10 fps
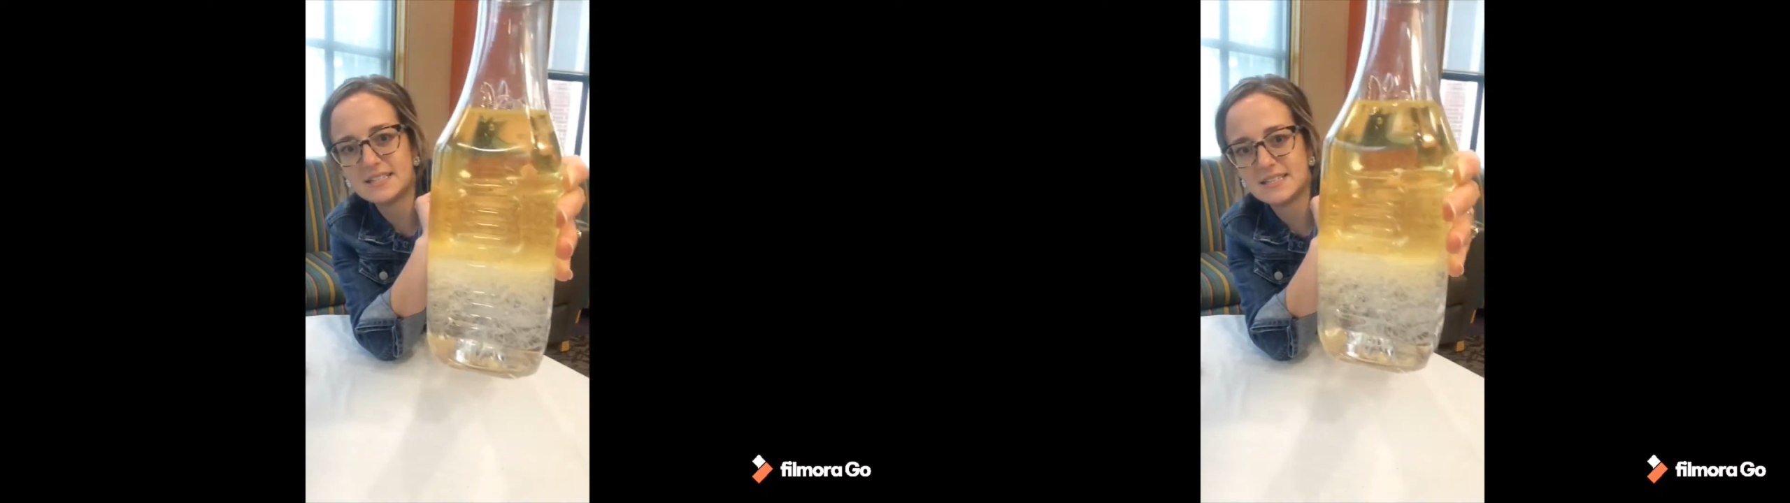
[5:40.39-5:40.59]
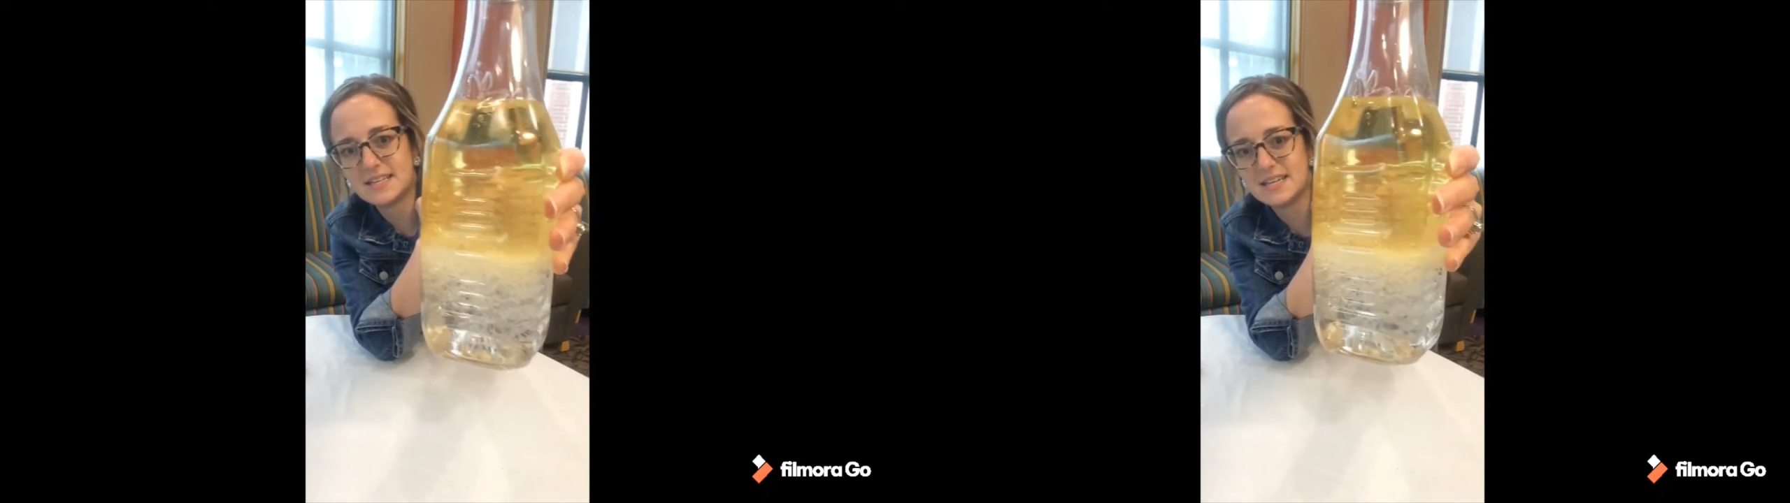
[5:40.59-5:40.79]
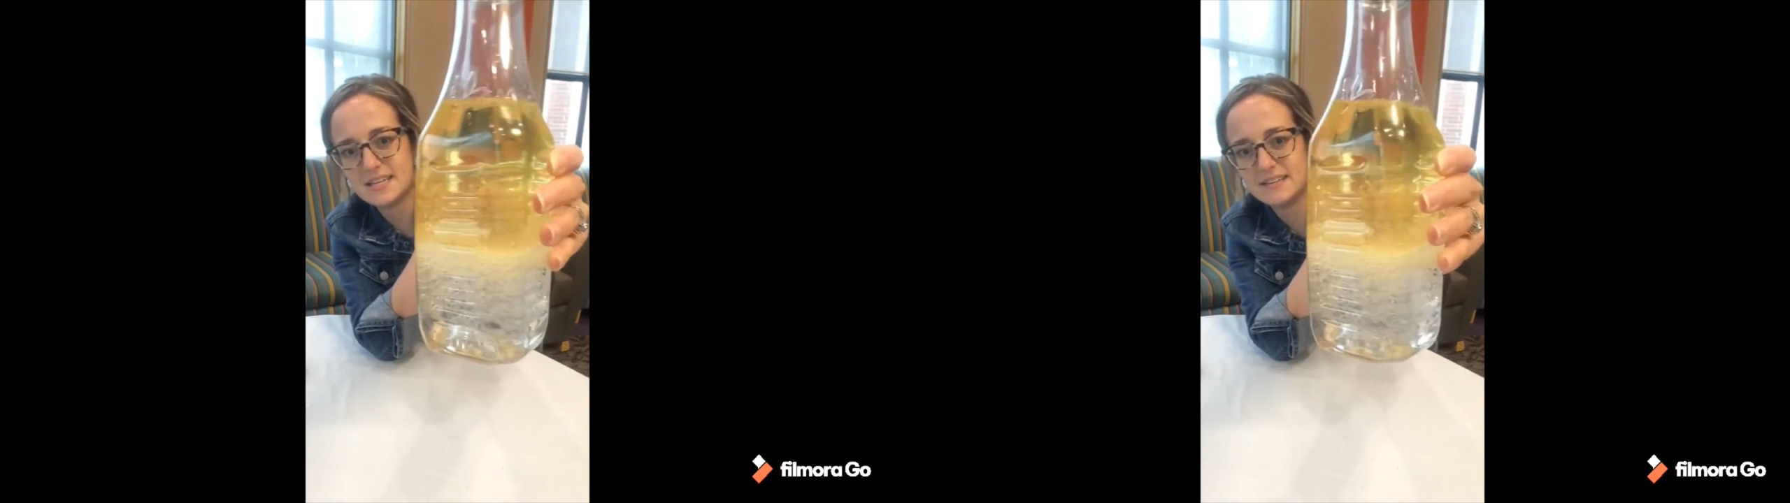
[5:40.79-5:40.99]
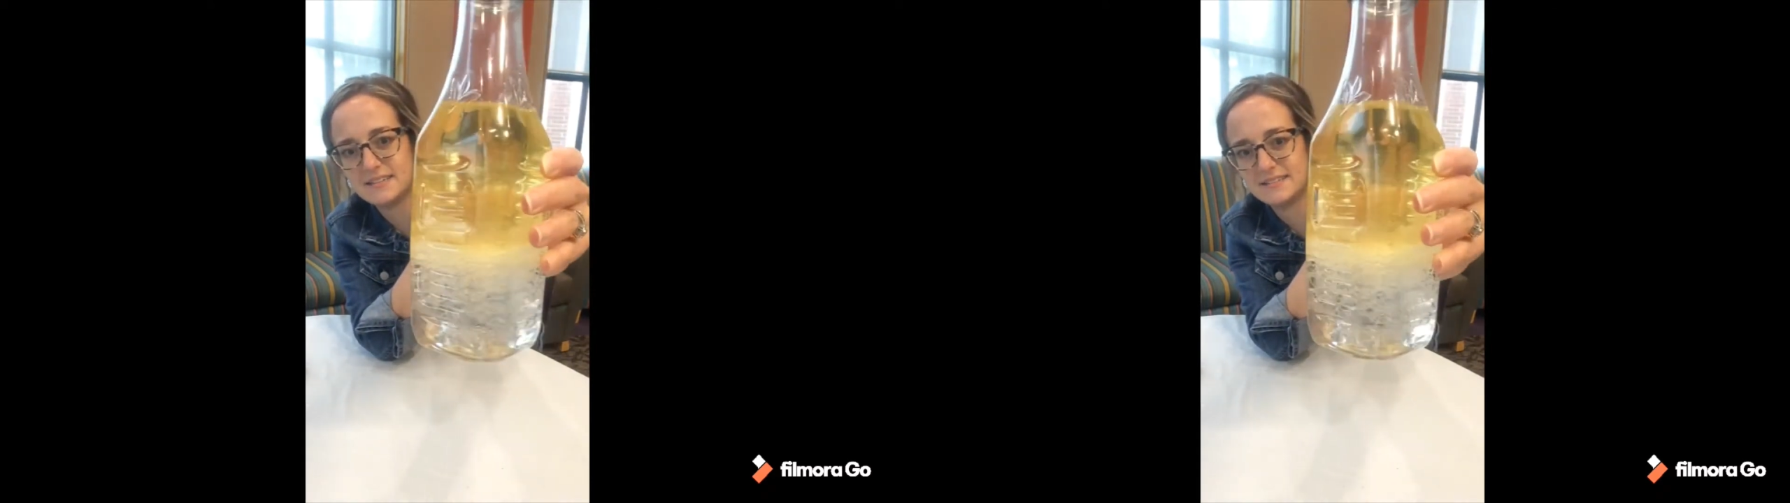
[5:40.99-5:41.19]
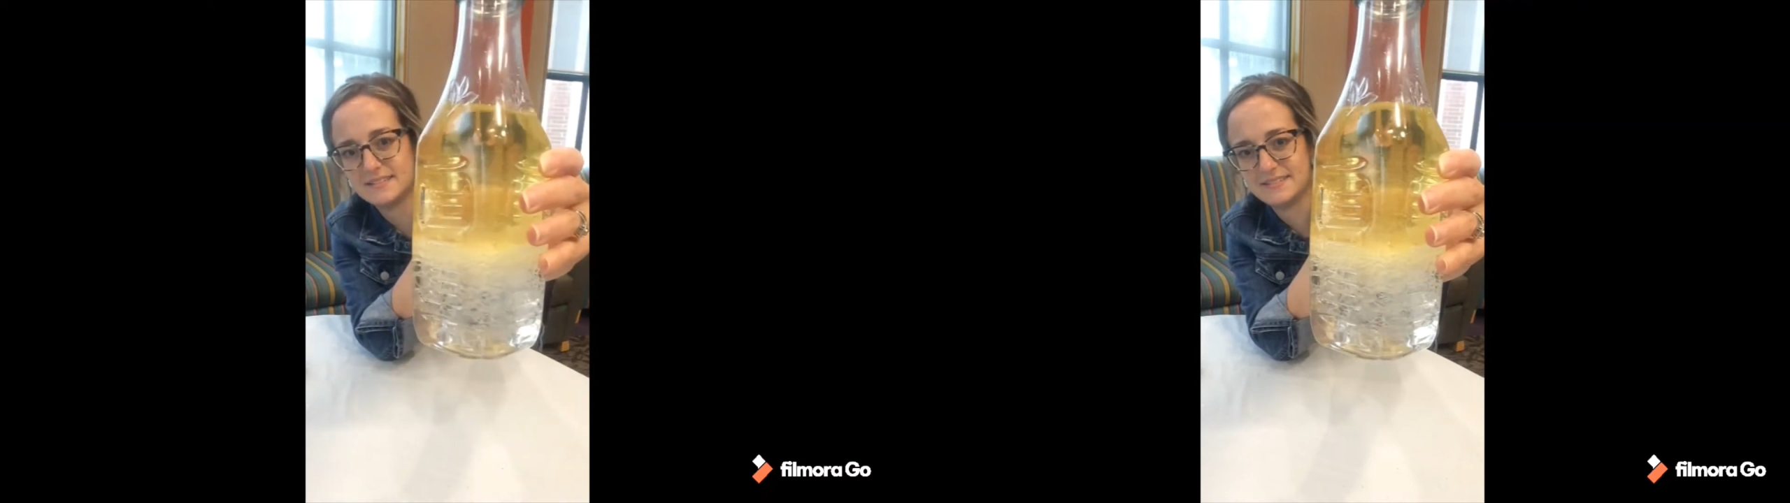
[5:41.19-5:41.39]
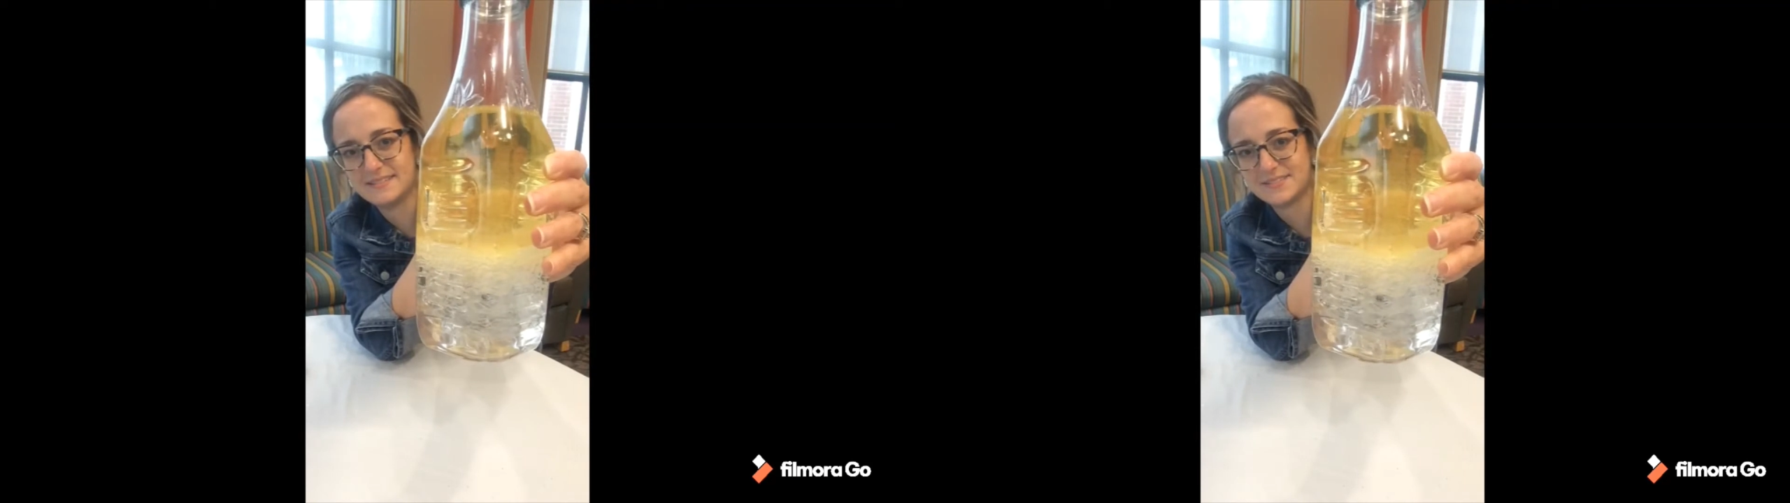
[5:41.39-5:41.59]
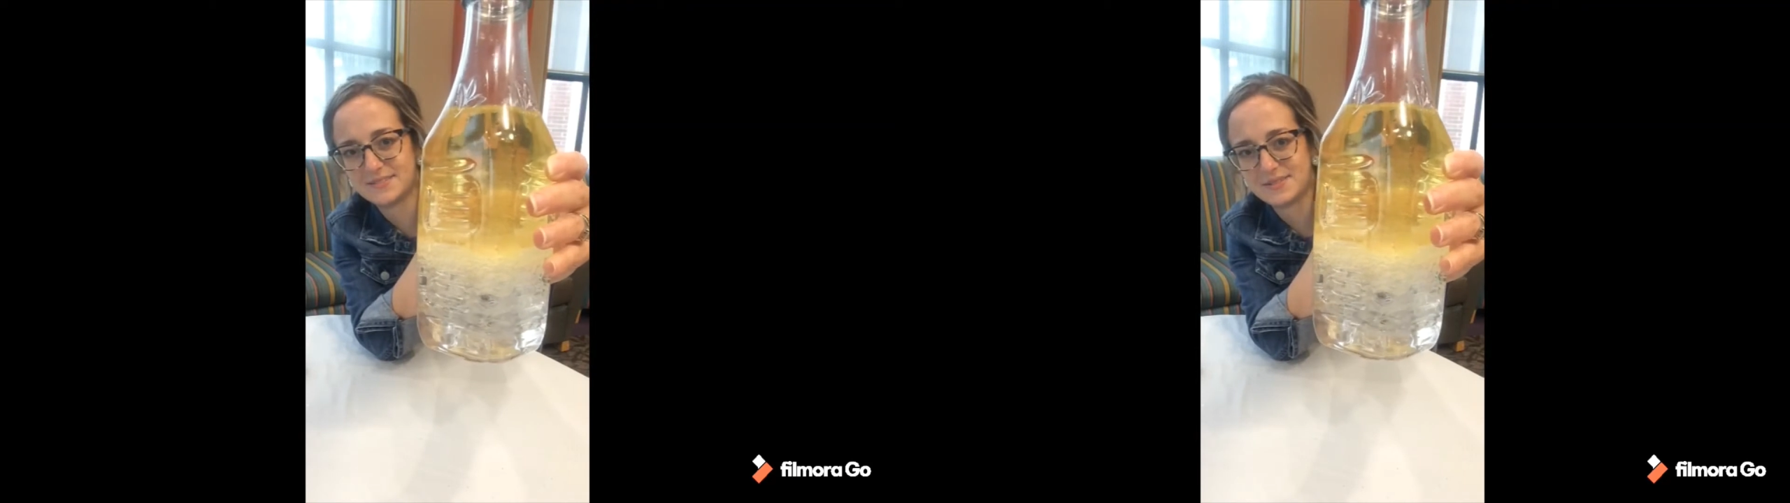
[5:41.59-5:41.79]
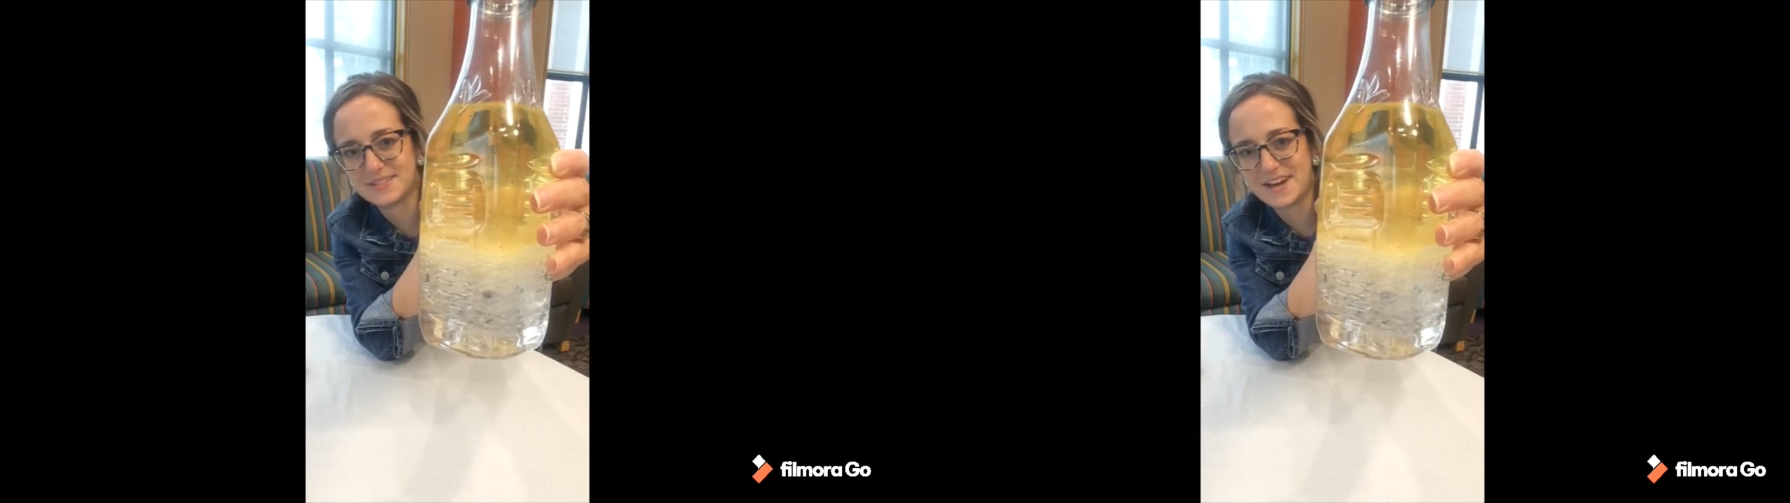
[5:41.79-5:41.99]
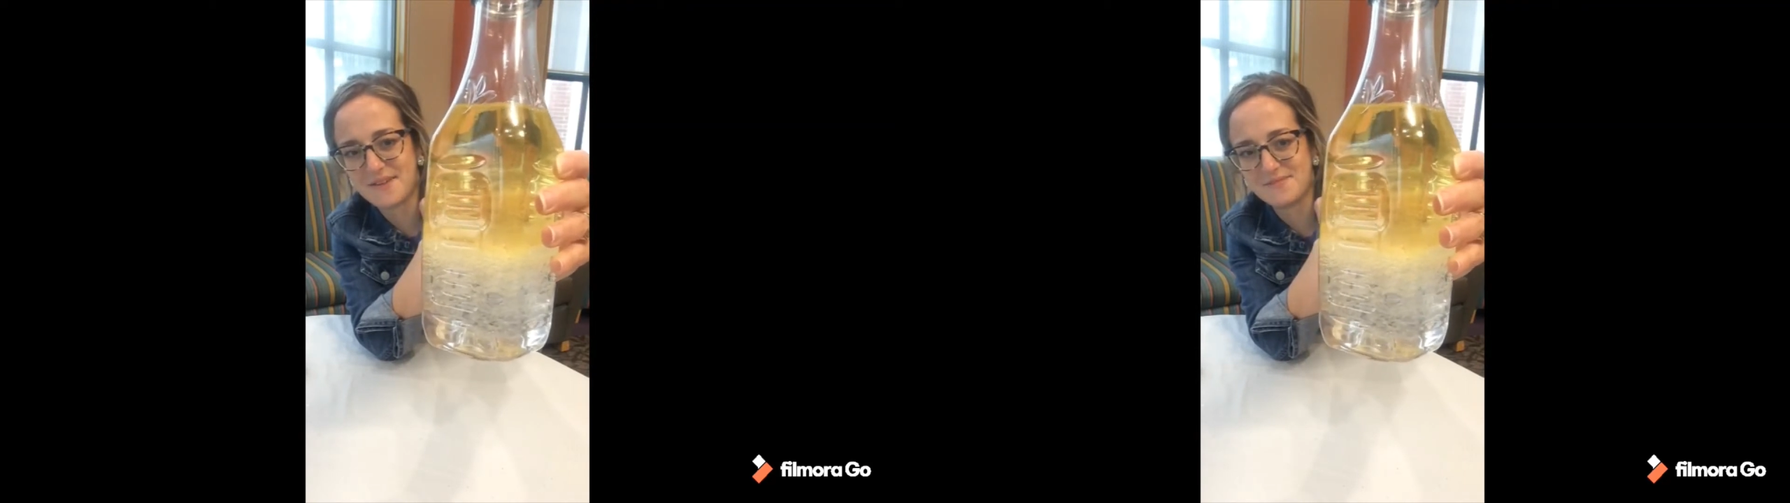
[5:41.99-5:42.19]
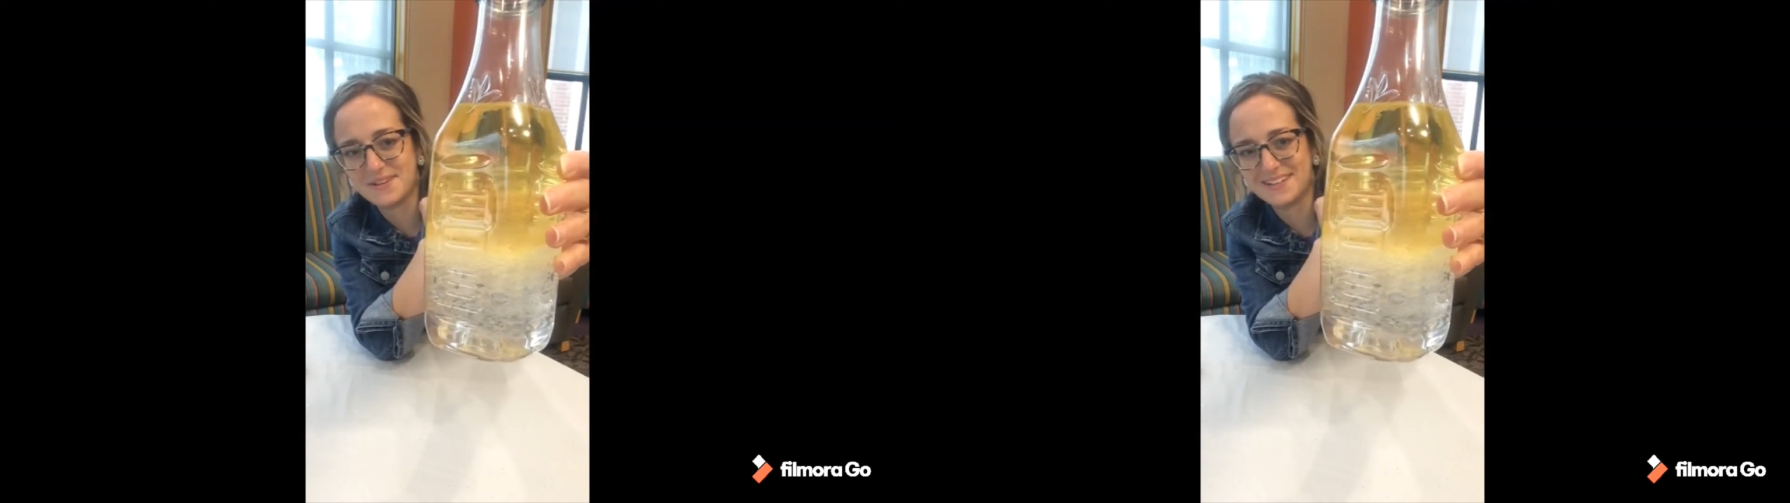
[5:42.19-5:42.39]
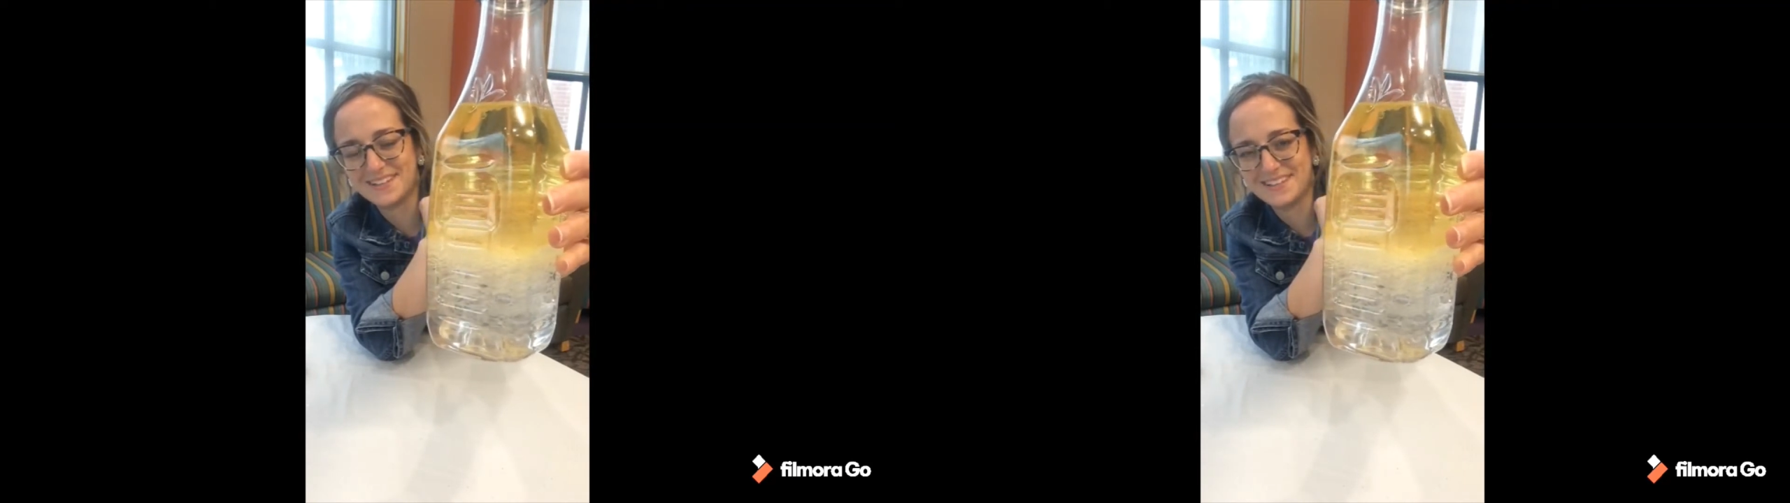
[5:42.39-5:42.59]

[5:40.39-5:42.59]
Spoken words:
see what's happening.